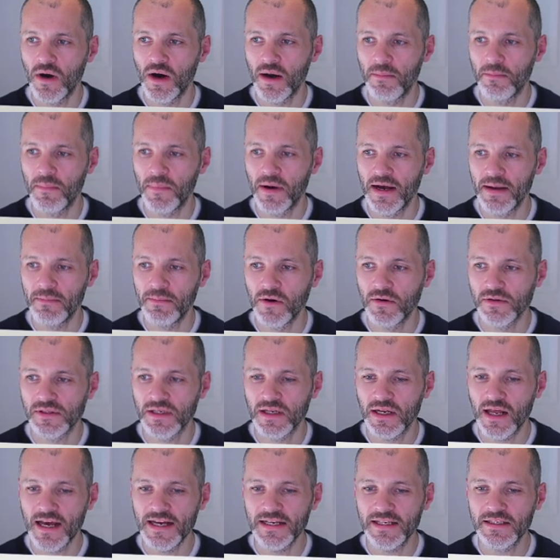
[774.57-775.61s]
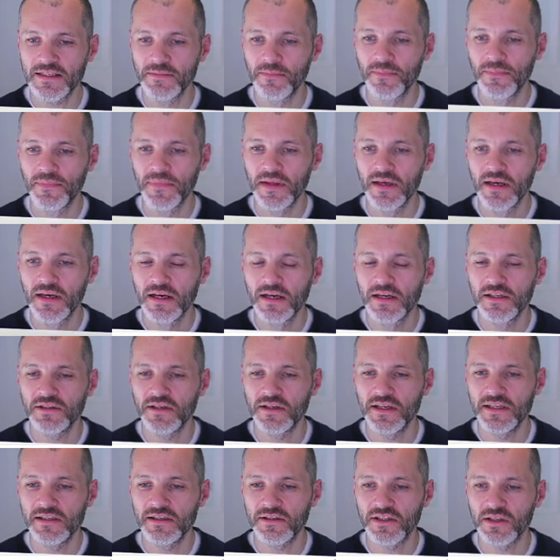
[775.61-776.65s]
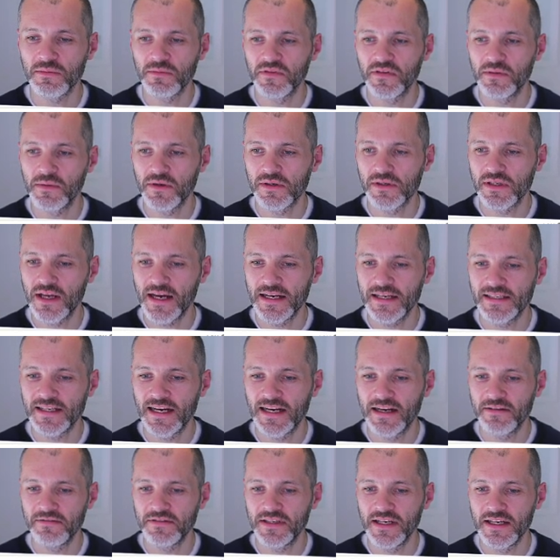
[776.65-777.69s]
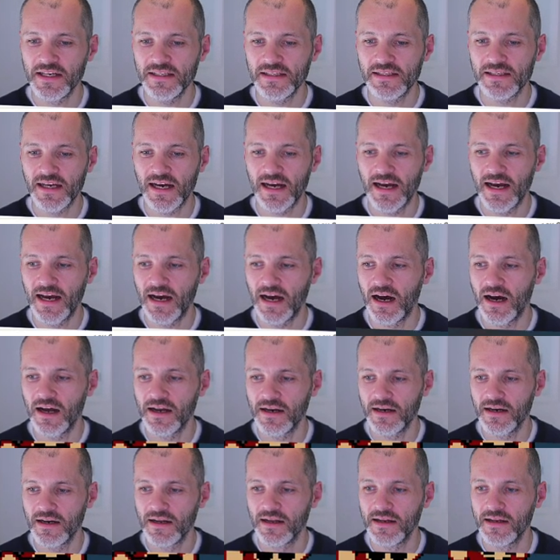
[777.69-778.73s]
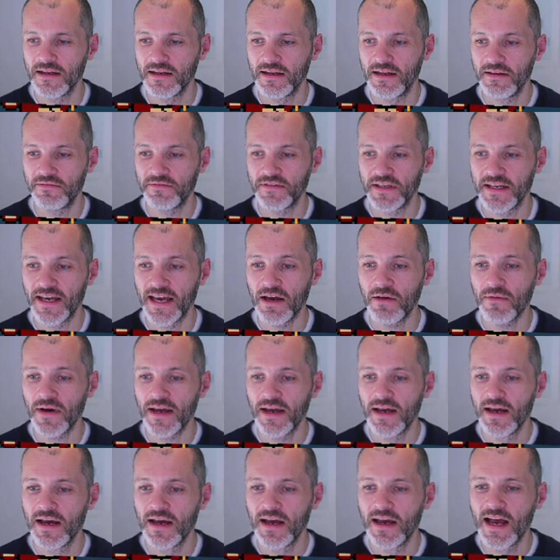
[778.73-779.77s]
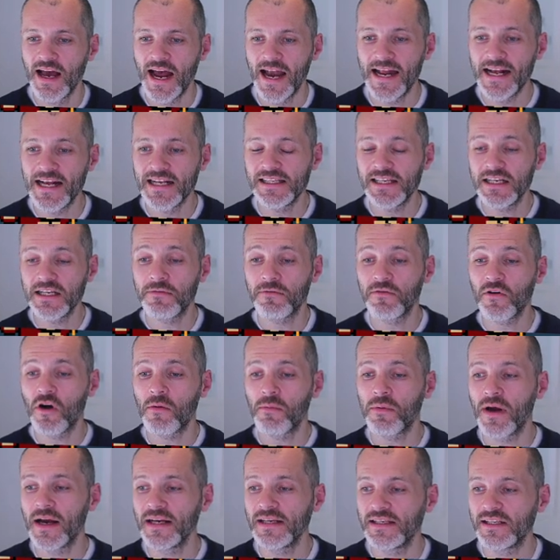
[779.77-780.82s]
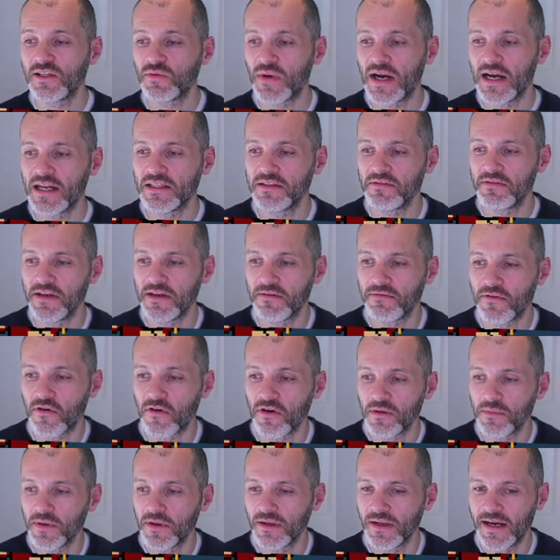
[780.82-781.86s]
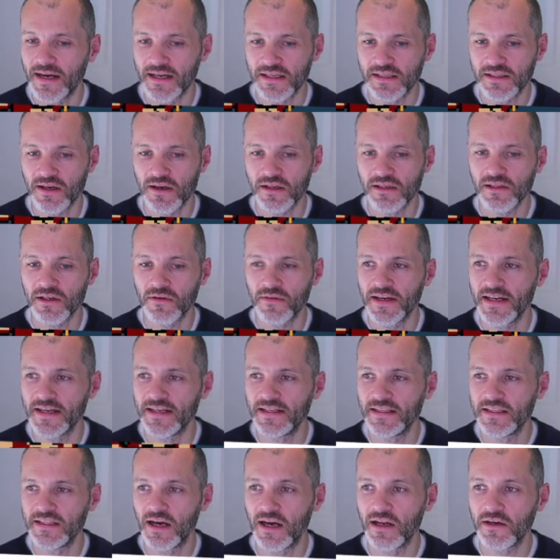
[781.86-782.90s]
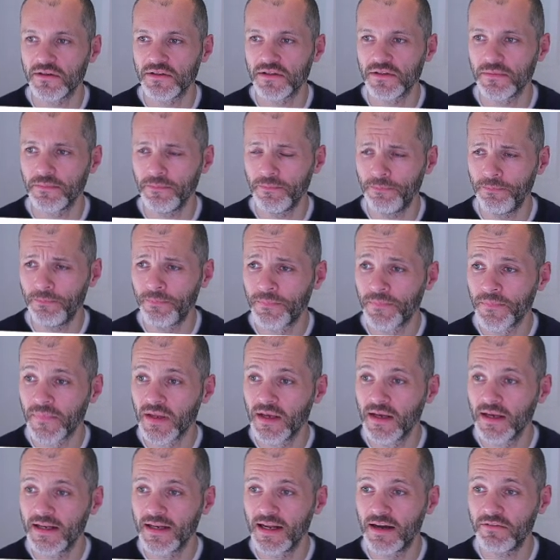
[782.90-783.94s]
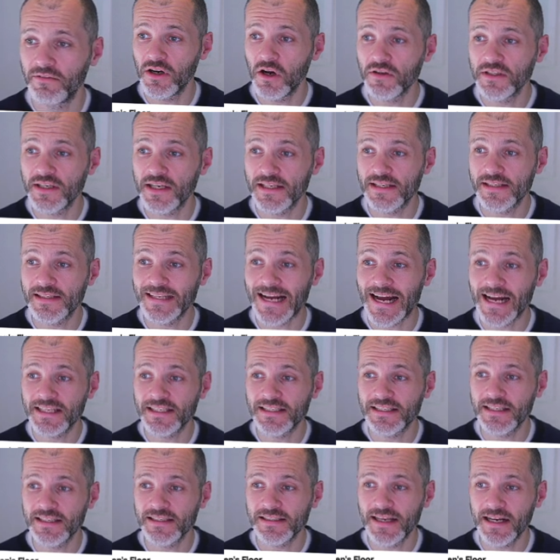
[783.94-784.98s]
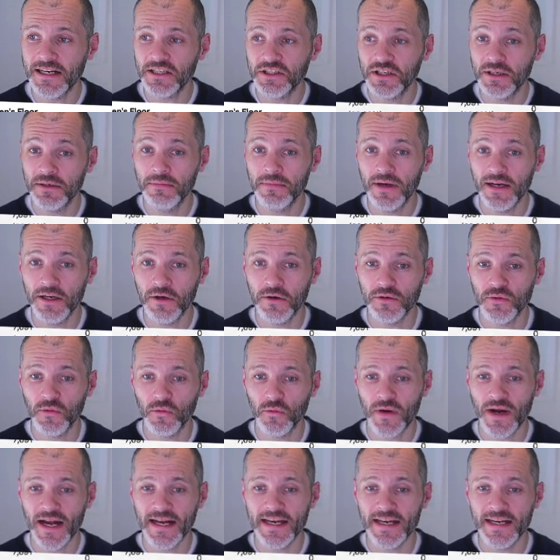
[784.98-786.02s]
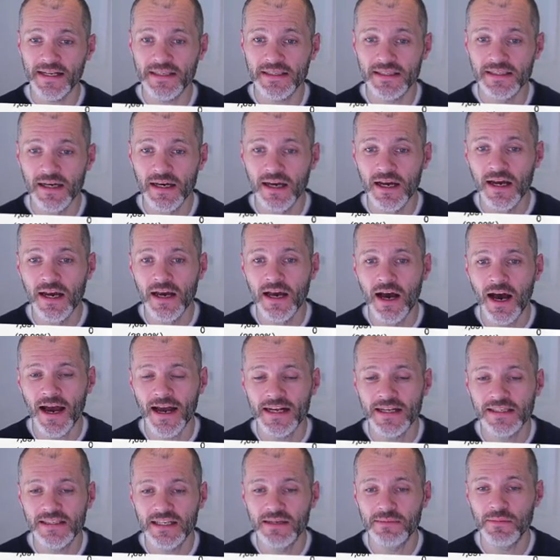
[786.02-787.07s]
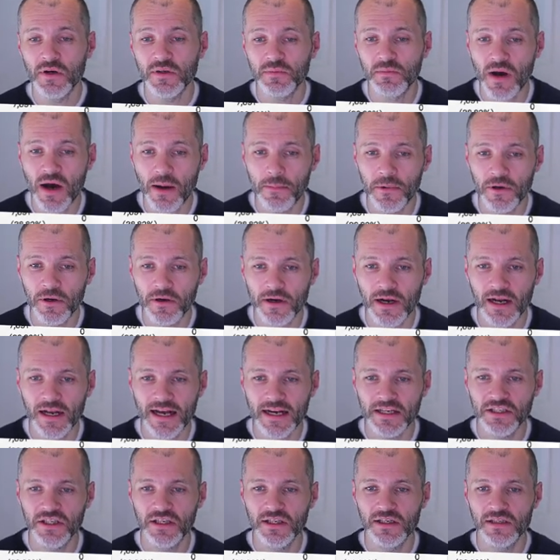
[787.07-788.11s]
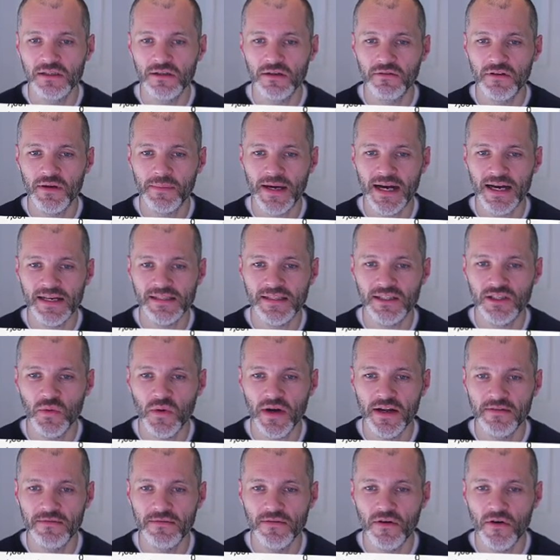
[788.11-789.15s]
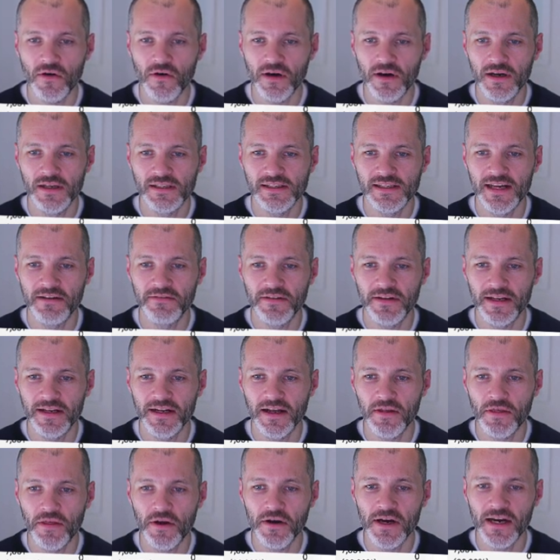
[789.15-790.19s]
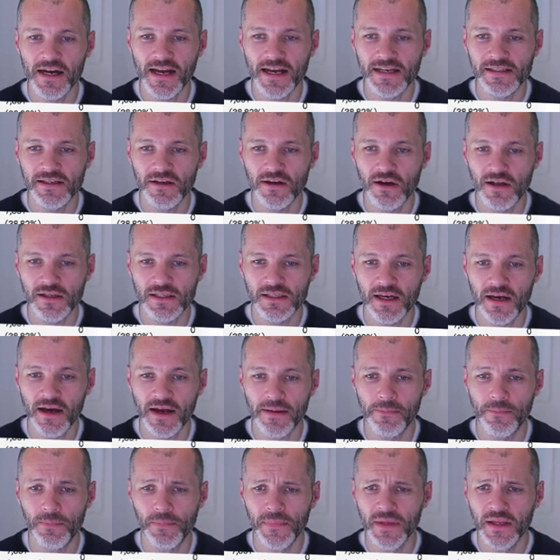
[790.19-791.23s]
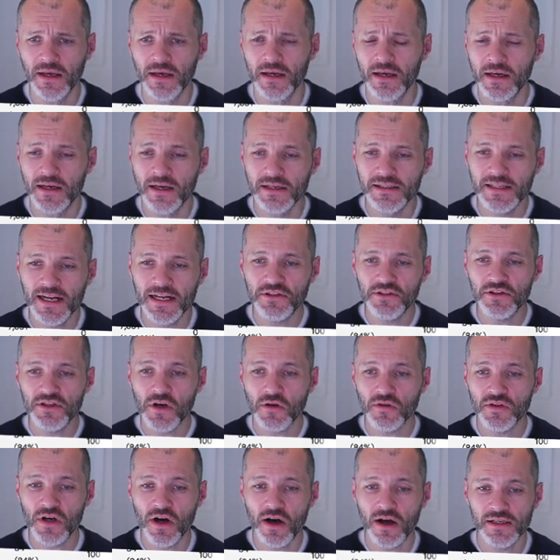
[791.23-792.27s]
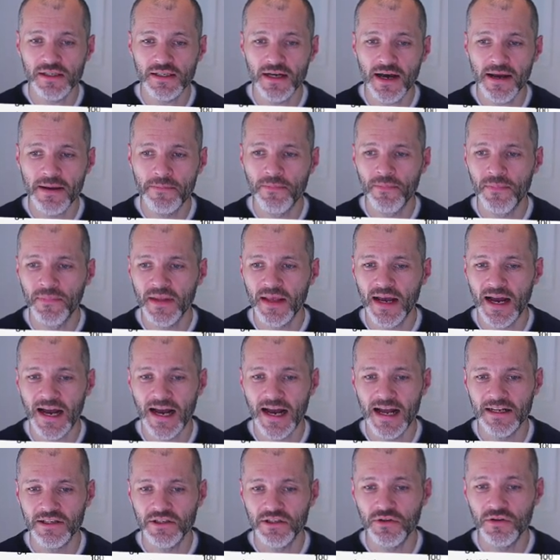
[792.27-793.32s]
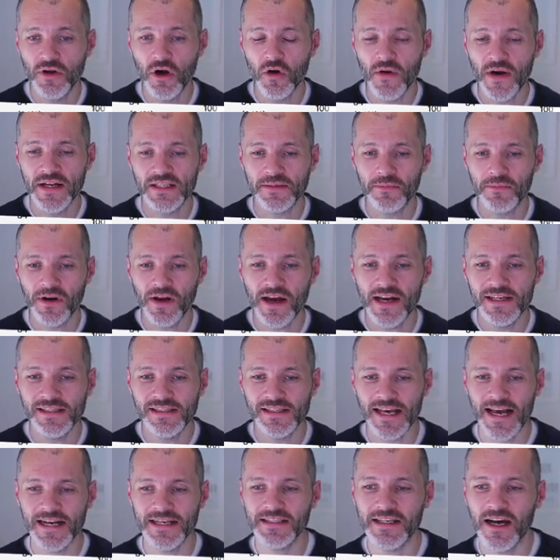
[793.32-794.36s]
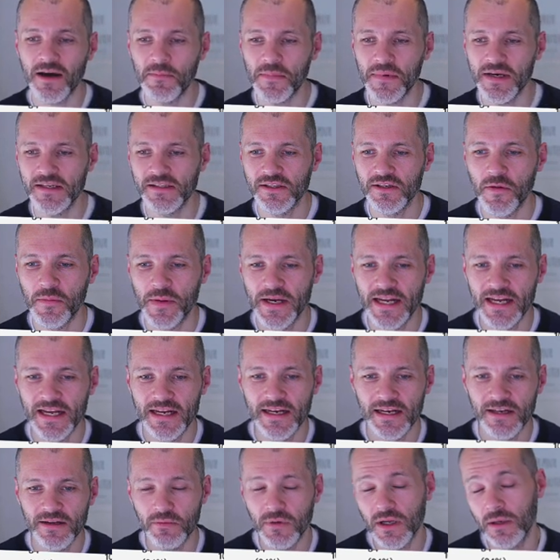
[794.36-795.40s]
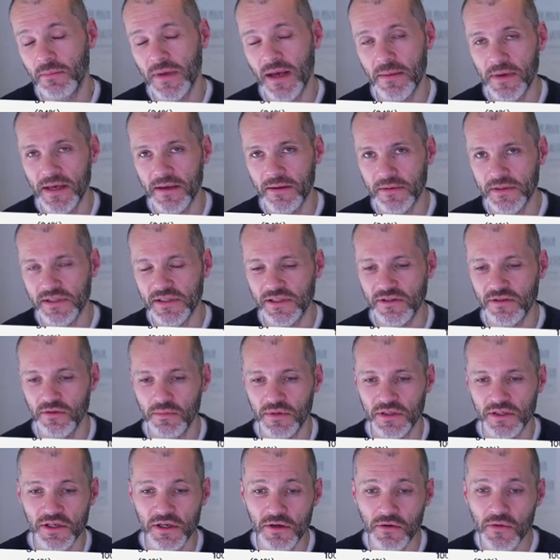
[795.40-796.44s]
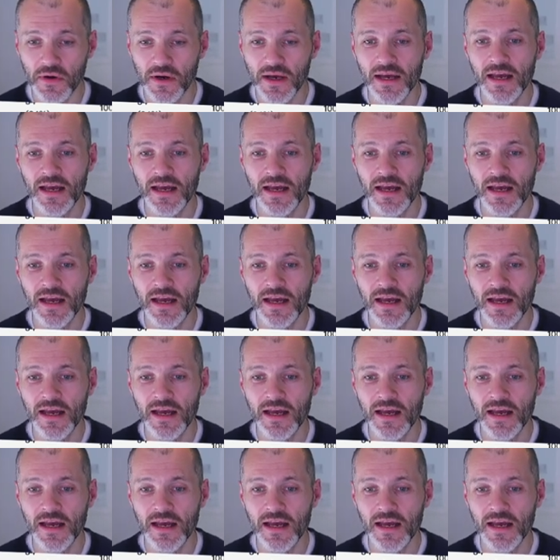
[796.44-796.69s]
up by most liked. So these are some of the most liked NFTs on Nifty Gateway. And you can see the floor price is relatively affordable and it's also in dollars. Now, to the stats section and go to rankings, I can see the most popular collections over the past 24, 7, 30 days and all time. So let's just go to all time. And to no great surprise, XCopy is coming in at, well, maybe because he's number two,